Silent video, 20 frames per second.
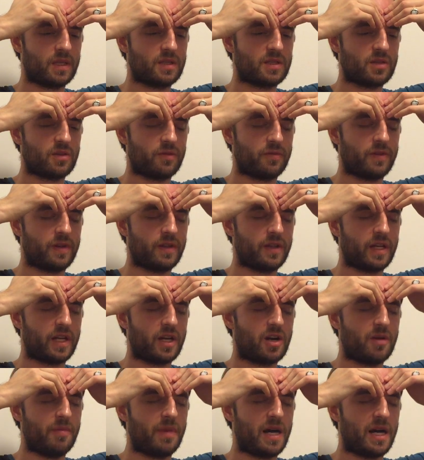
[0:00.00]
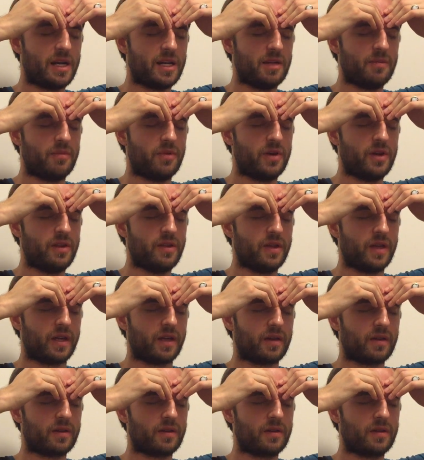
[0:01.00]
So feeling our body
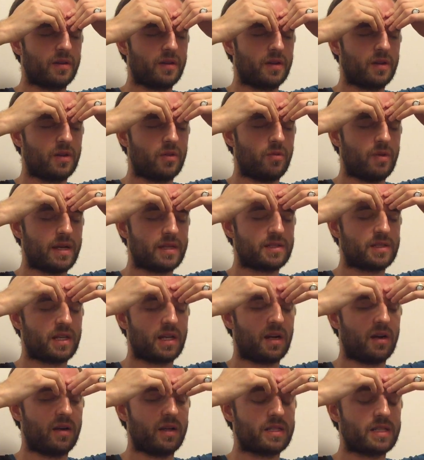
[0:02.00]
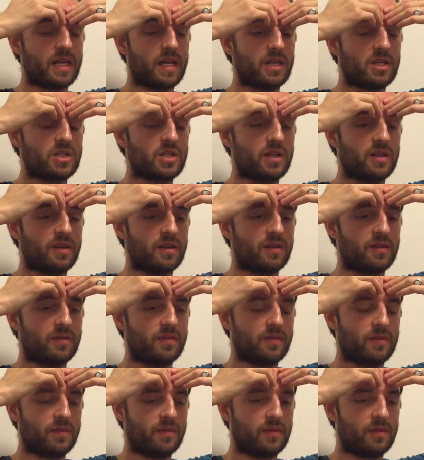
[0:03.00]
breathing, resting our attention
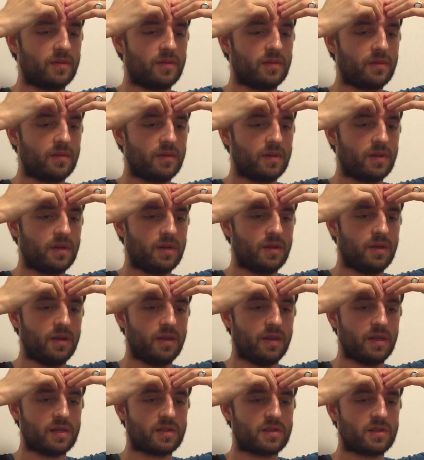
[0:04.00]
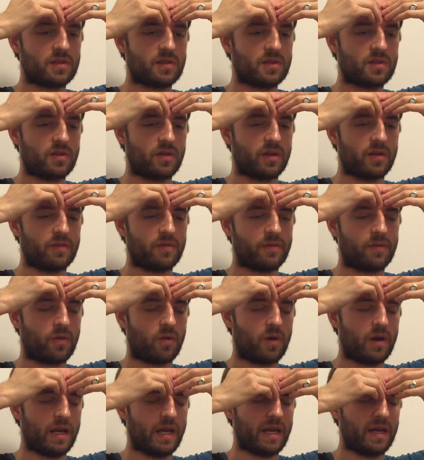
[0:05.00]
in this sort of
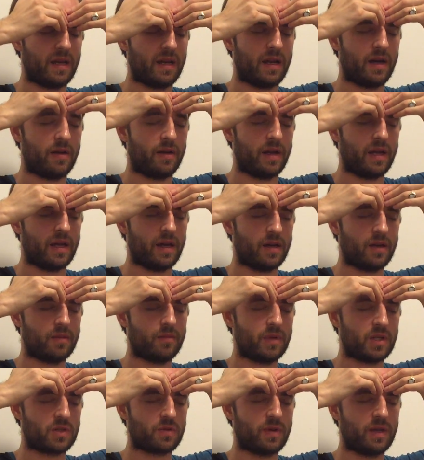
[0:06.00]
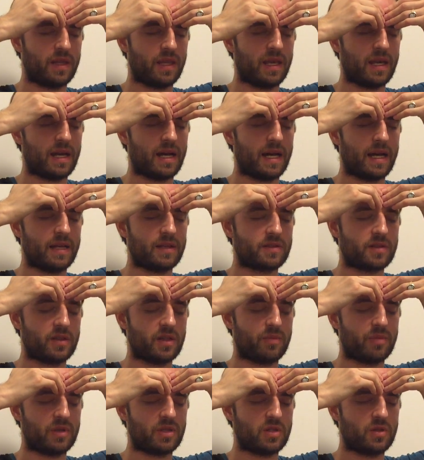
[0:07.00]
forehead area between the eyes
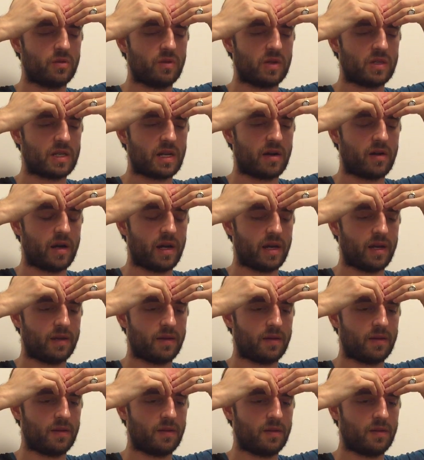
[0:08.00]
and the pituitary.